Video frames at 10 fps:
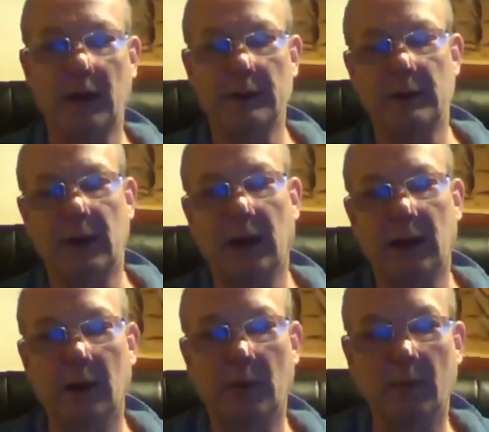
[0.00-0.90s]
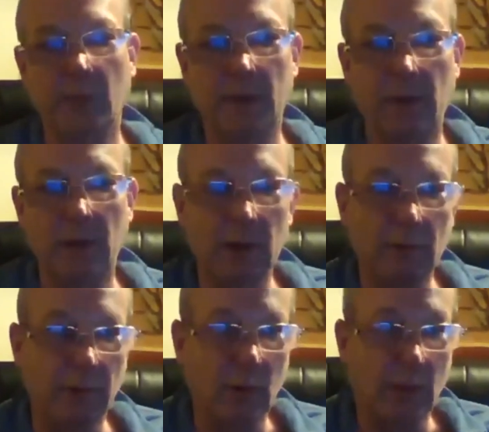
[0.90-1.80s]
undertaker with the legal
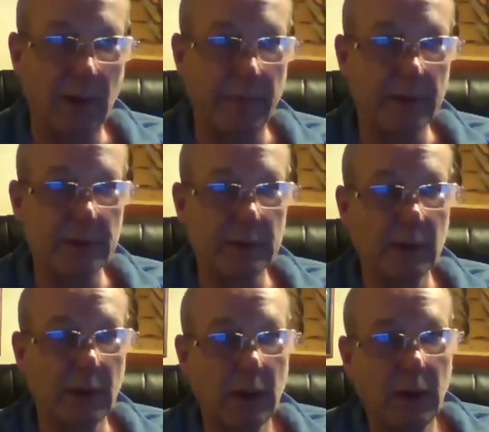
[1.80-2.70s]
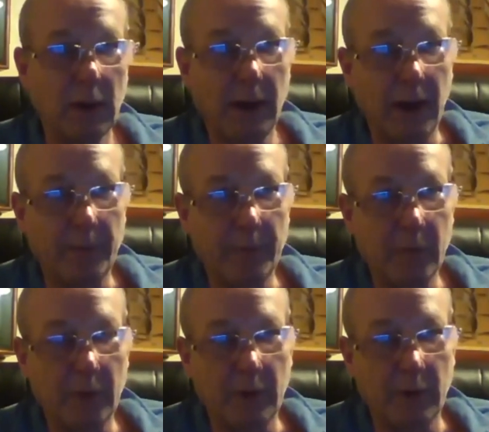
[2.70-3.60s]
requirements.
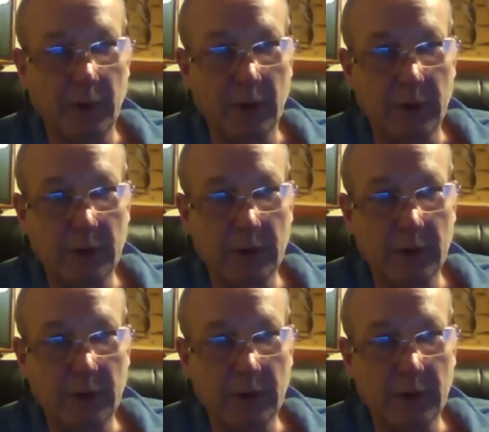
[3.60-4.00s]
The